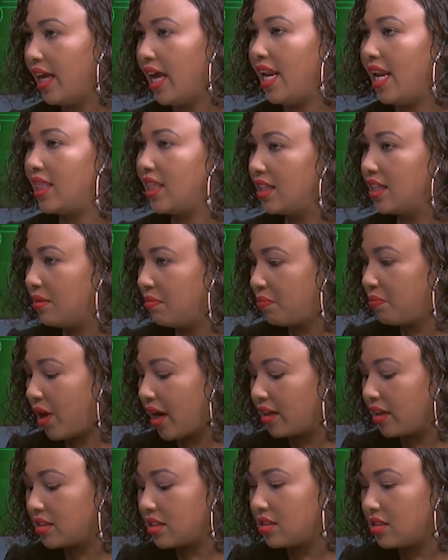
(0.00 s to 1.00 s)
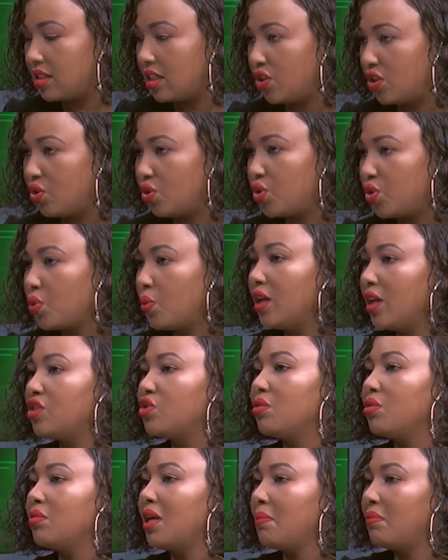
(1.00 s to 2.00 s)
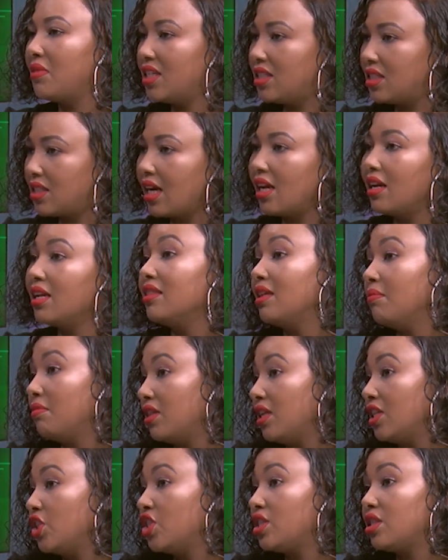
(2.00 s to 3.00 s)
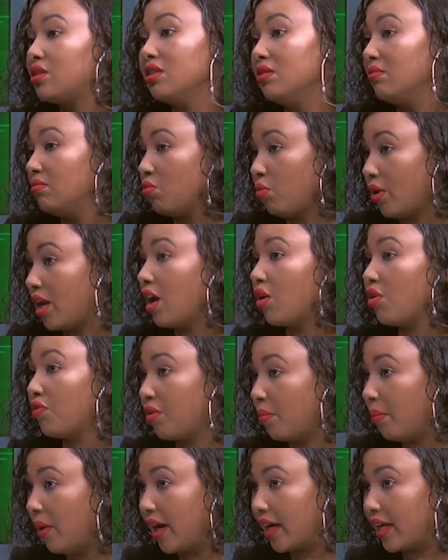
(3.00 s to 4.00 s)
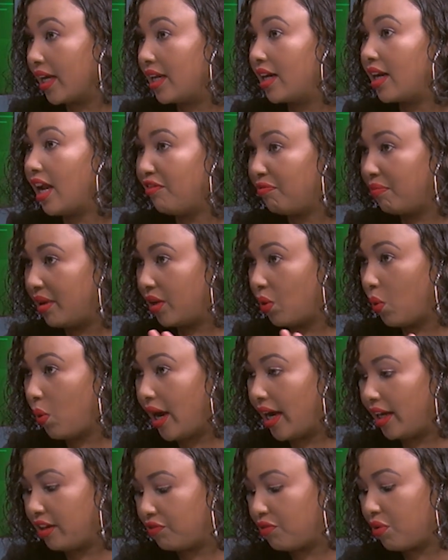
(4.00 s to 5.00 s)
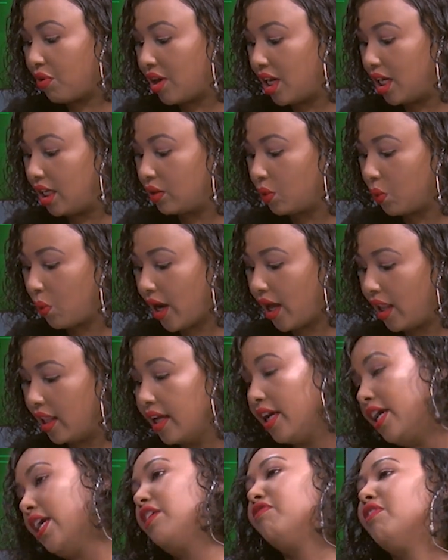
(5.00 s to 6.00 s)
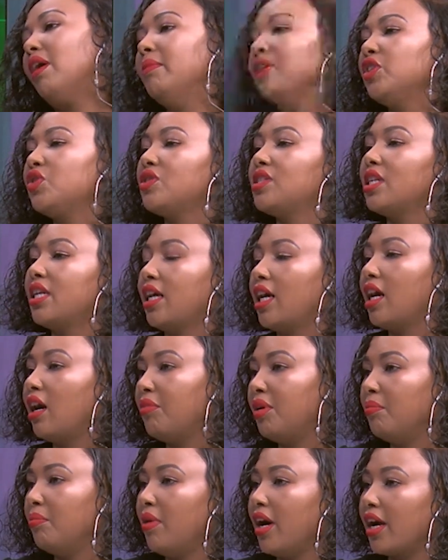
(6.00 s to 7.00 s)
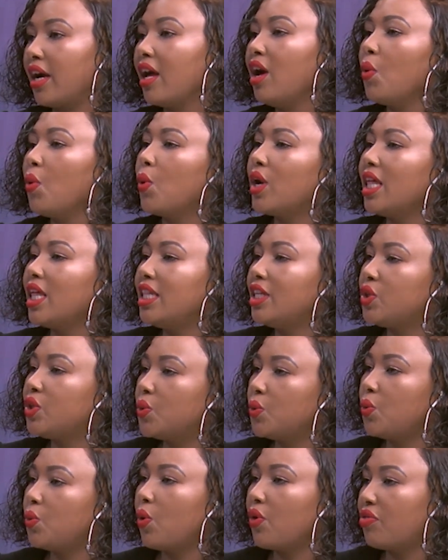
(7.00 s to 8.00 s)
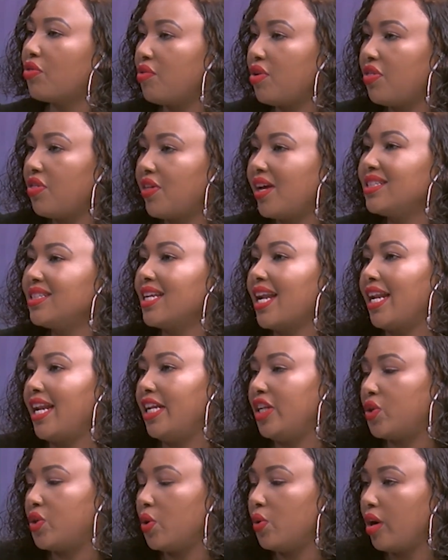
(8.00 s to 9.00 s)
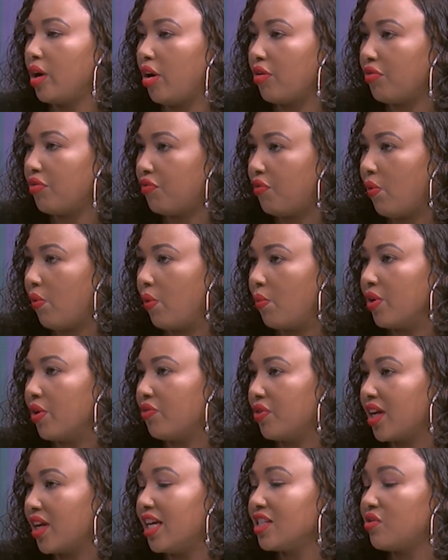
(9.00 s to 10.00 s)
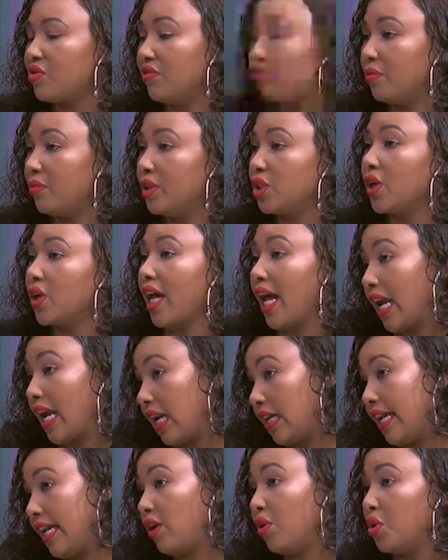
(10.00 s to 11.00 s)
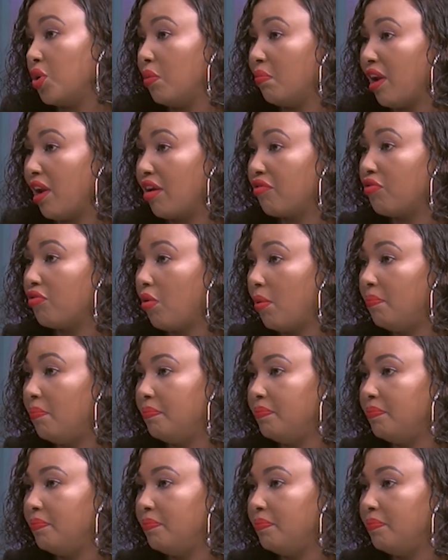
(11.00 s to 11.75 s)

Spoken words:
And I think the prices didn't do too well, so they just went out of the market and have been quiet for a little while. If I'm interested in coming back, what are the 2 or 3 things that I need to look out for with regards to information that I can get on your platform?